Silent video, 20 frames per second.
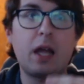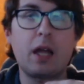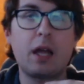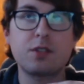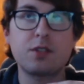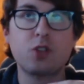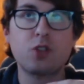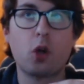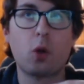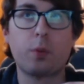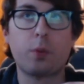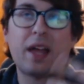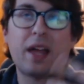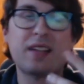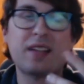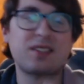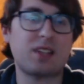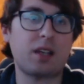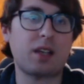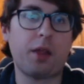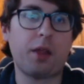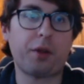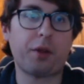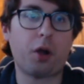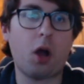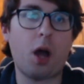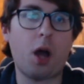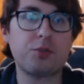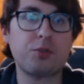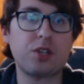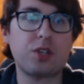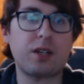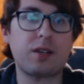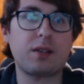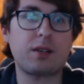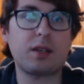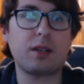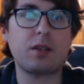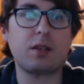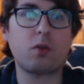So that's another
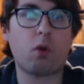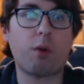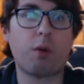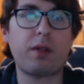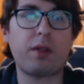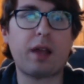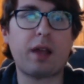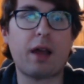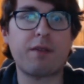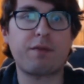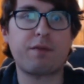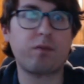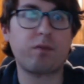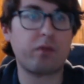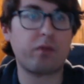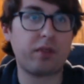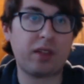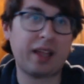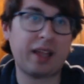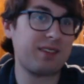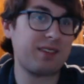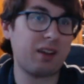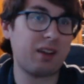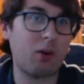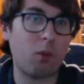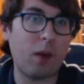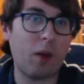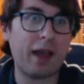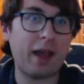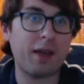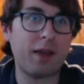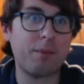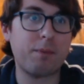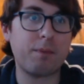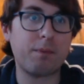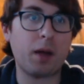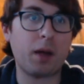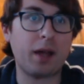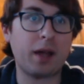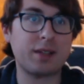option. Normally I've linked it away,
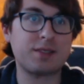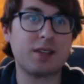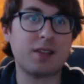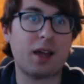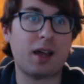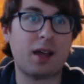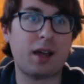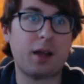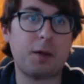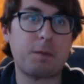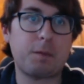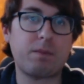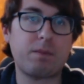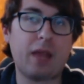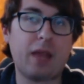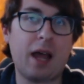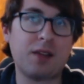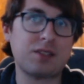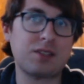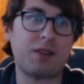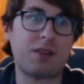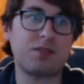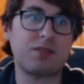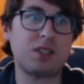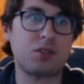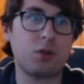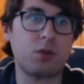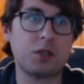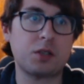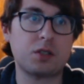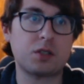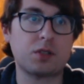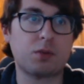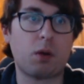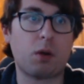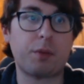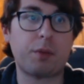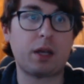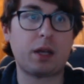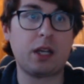but outside of situations where
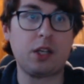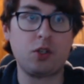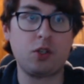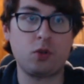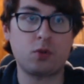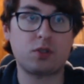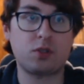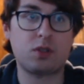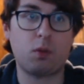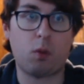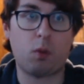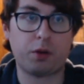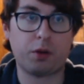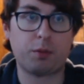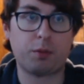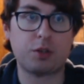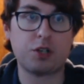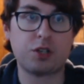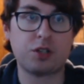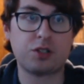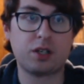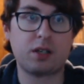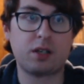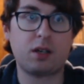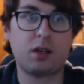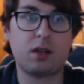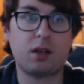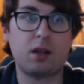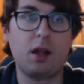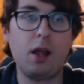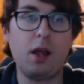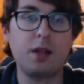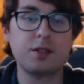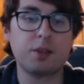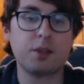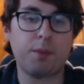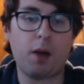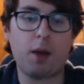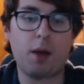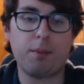I'm going to use the Wonder Magician to
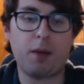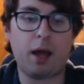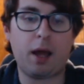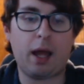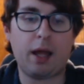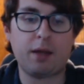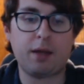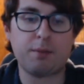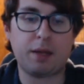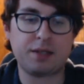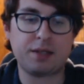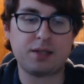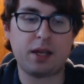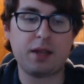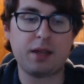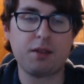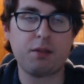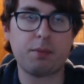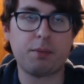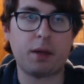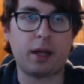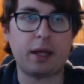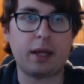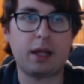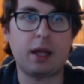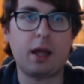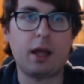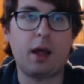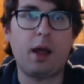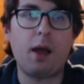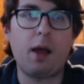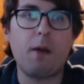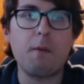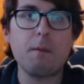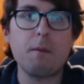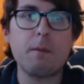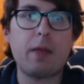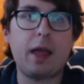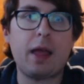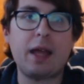pop my Scythe, but
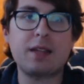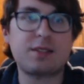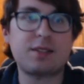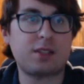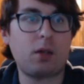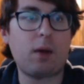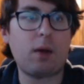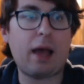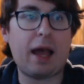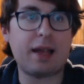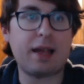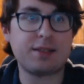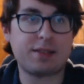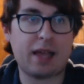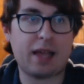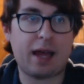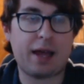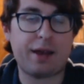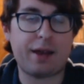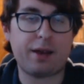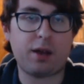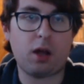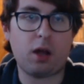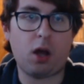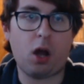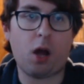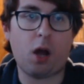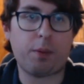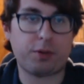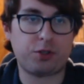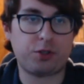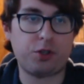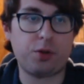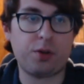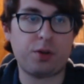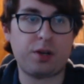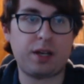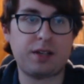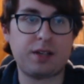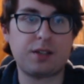it still has that
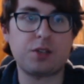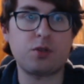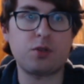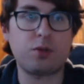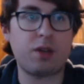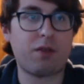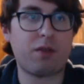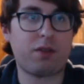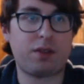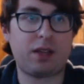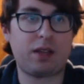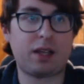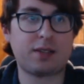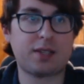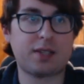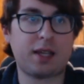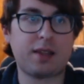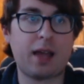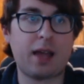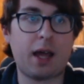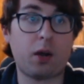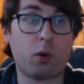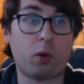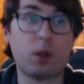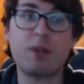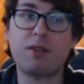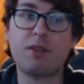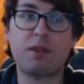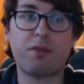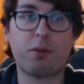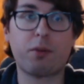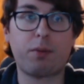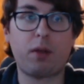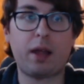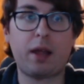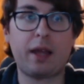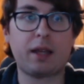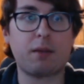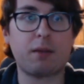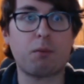opportunity to do different things like that. Or even if you're
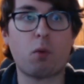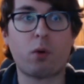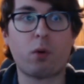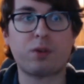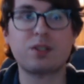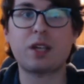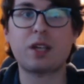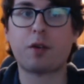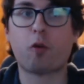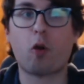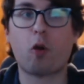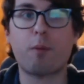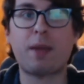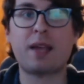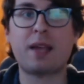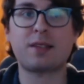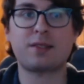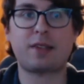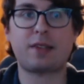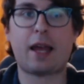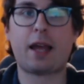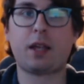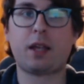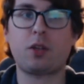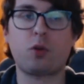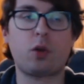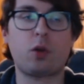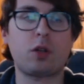playing a more synchro-based deck, you could